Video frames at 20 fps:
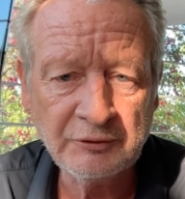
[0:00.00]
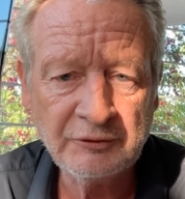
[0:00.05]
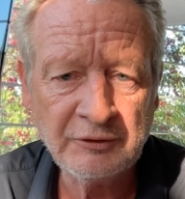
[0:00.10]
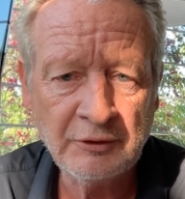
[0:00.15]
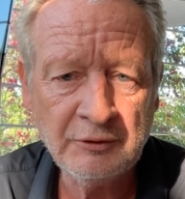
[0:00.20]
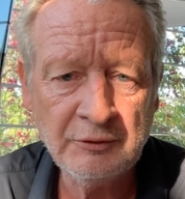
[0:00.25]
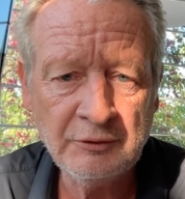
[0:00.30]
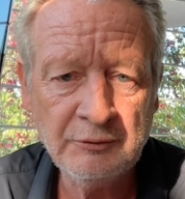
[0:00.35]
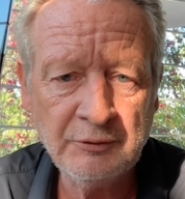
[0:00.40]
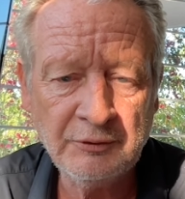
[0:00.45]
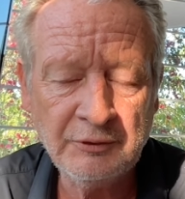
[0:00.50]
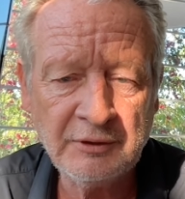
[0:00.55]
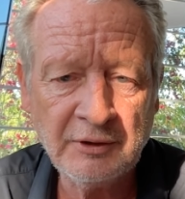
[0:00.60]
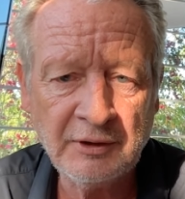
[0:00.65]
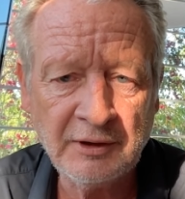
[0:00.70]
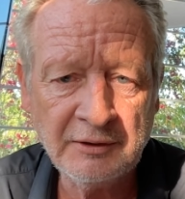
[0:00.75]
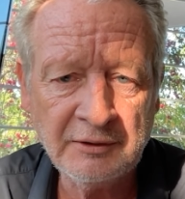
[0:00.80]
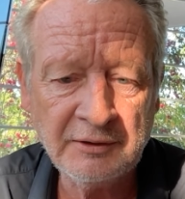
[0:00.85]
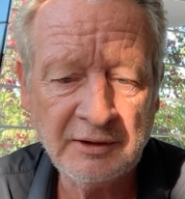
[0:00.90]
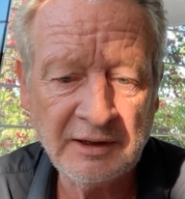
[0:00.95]
So
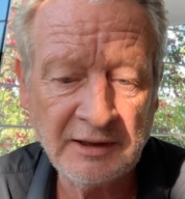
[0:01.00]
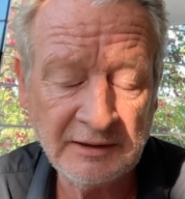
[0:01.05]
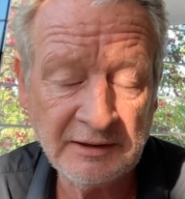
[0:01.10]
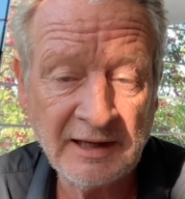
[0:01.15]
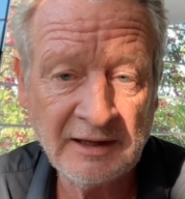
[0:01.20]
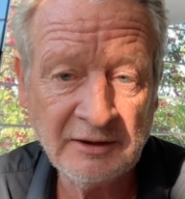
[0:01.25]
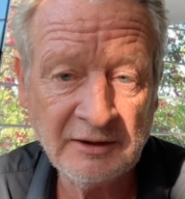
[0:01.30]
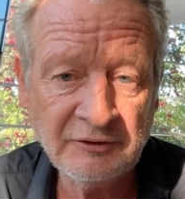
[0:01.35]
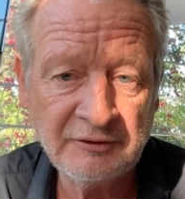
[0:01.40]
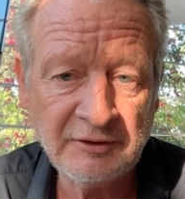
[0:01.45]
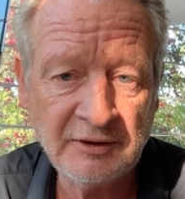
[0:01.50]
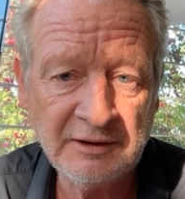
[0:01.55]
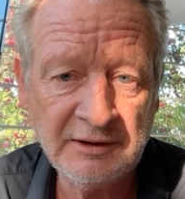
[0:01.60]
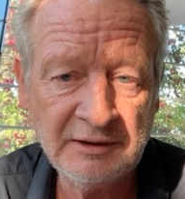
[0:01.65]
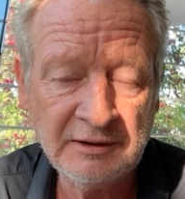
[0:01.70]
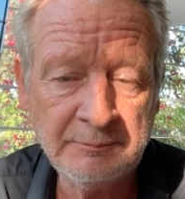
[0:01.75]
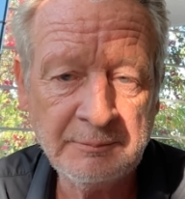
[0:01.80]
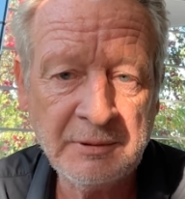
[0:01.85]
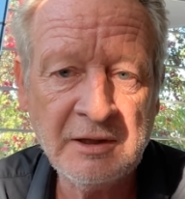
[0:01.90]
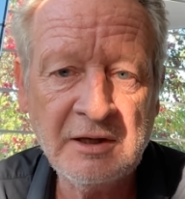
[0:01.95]
and and has done
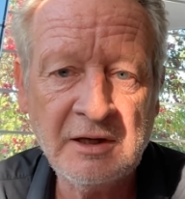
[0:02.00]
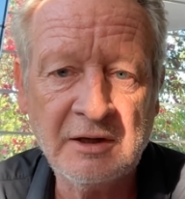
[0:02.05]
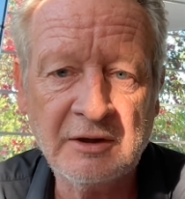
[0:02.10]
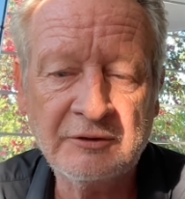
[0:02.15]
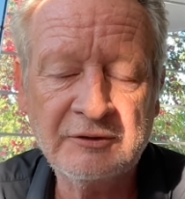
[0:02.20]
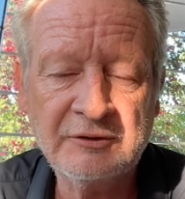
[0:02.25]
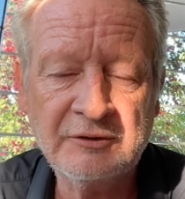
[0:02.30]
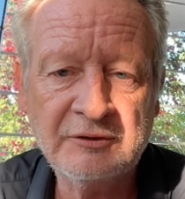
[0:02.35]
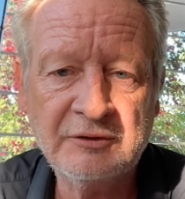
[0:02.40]
in the past.